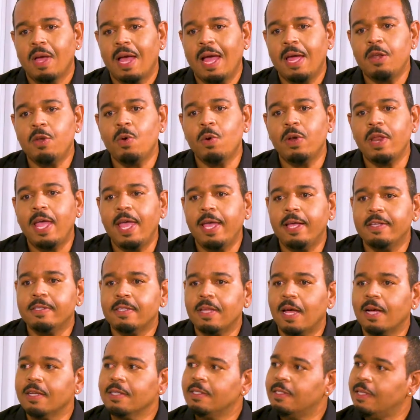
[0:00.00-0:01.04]
I know the
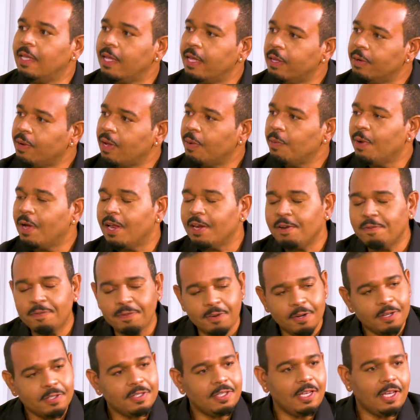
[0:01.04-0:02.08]
exact date that we had the
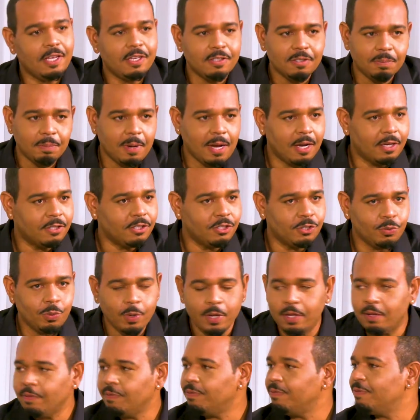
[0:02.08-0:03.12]
first case, March
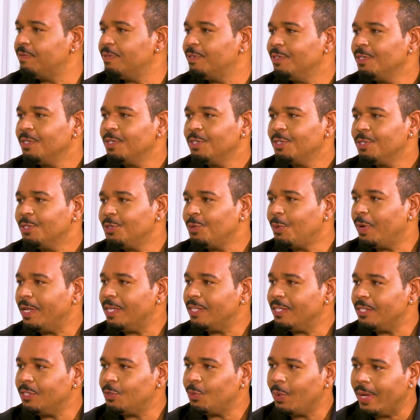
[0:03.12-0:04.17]
12th,
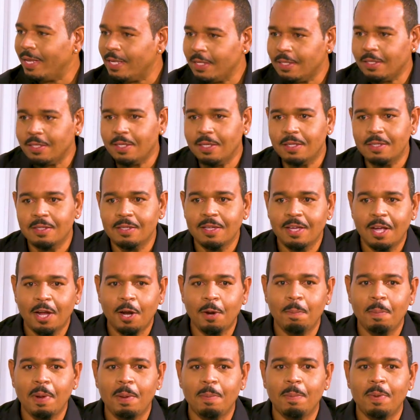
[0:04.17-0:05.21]
2020. I
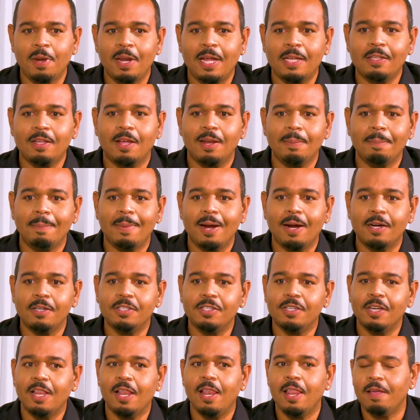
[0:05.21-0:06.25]
remember that on
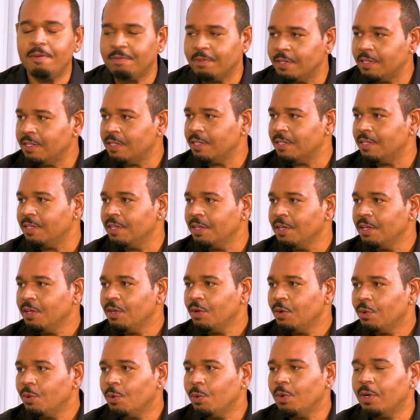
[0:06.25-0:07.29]
March 11th,
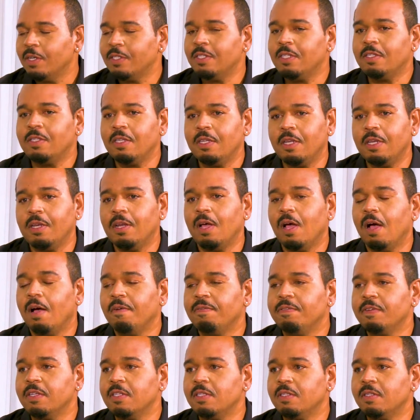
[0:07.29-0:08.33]
we were sitting in the
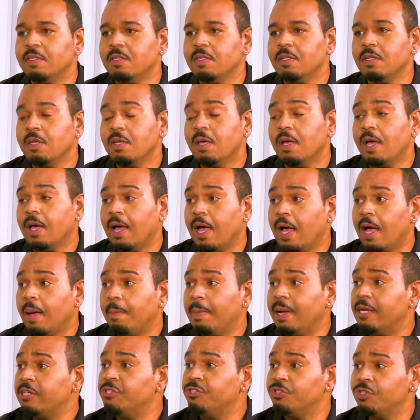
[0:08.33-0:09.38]
office
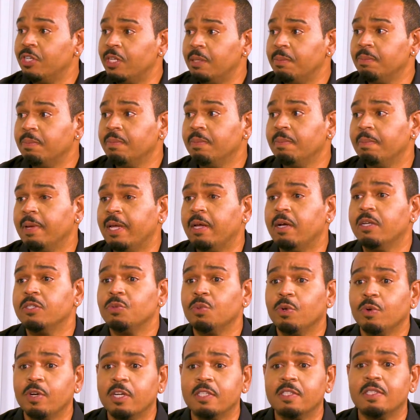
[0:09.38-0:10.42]
at Dream because
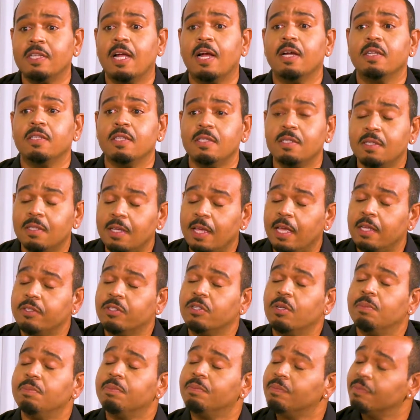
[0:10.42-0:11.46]
we were starting to get
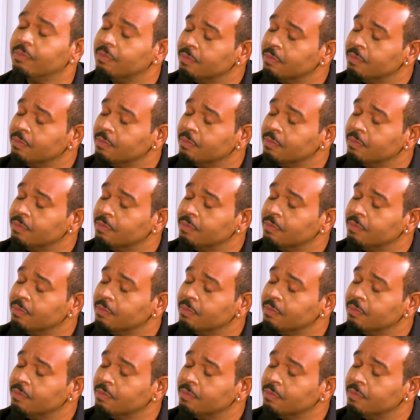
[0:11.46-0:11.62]
some